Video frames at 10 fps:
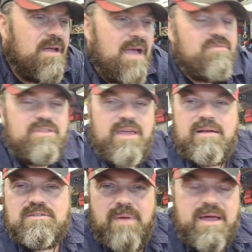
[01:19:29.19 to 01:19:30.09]
Everything
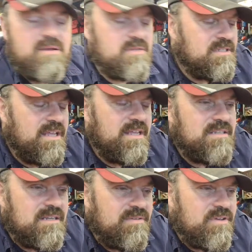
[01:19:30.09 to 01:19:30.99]
else pales into
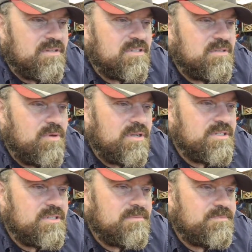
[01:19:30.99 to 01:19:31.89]
insignificance, to be honest.